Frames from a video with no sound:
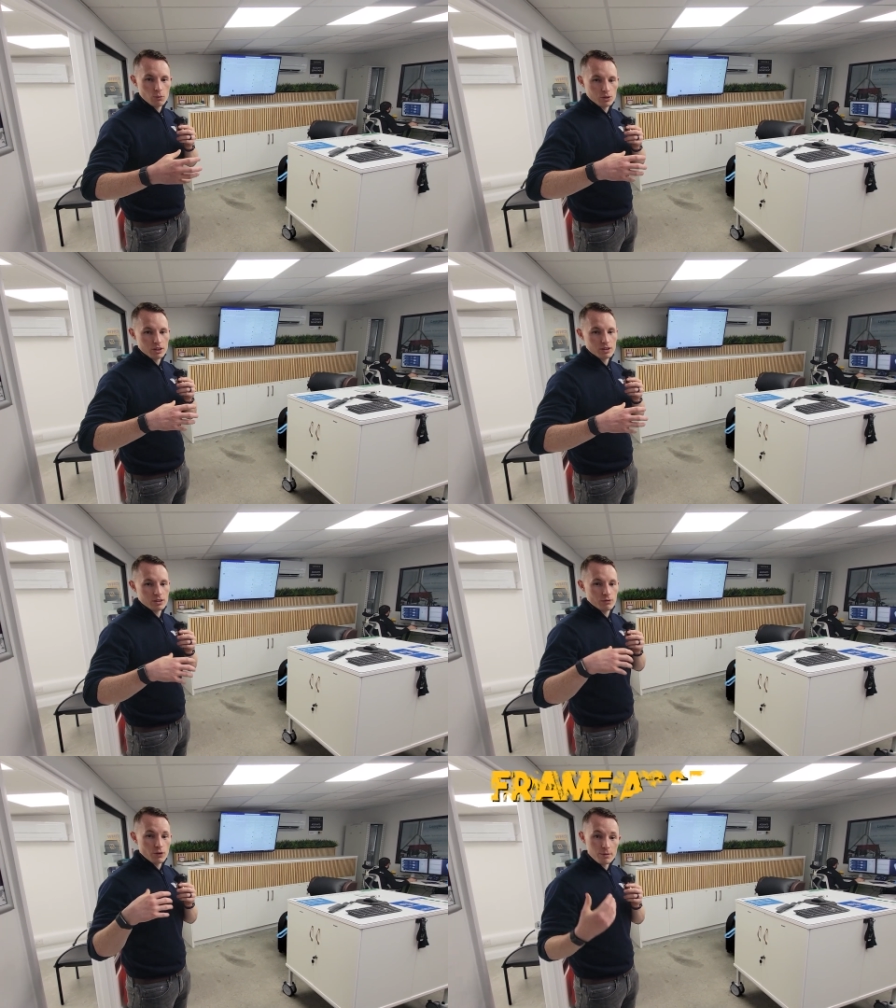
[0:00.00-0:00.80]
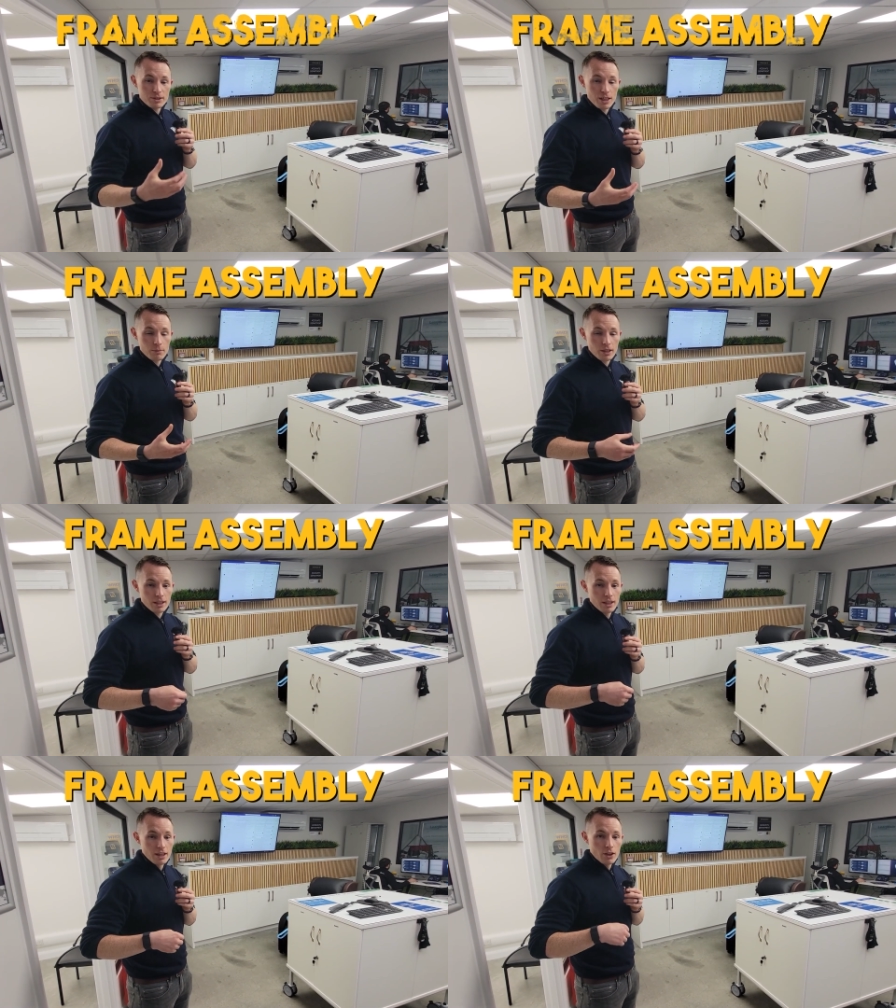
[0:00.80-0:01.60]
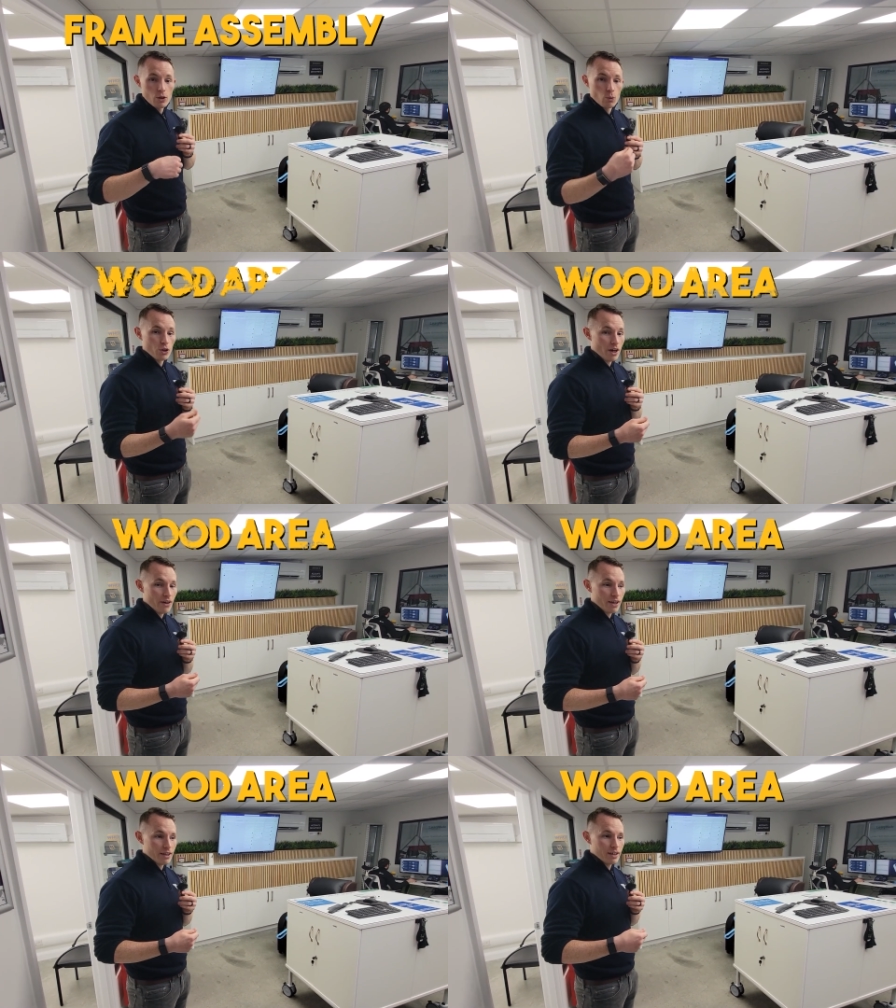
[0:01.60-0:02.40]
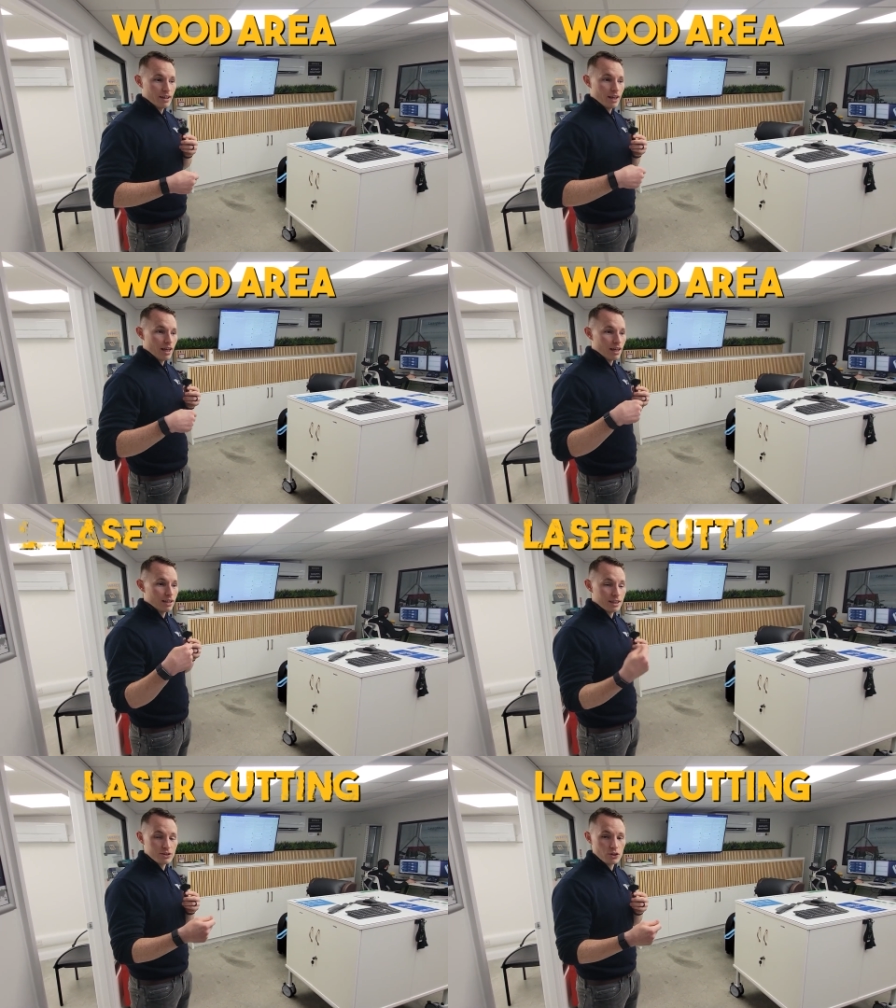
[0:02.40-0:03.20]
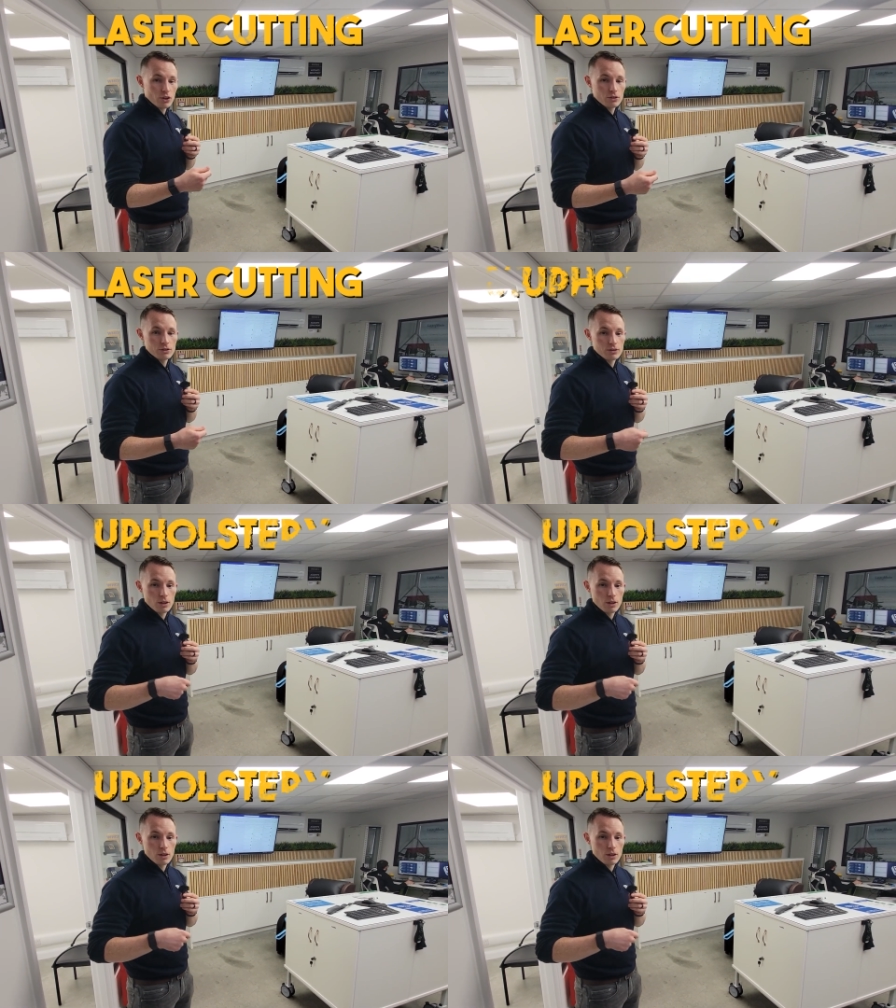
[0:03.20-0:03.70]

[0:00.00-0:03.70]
which is frame assembly, the wood area, uh, laser cutting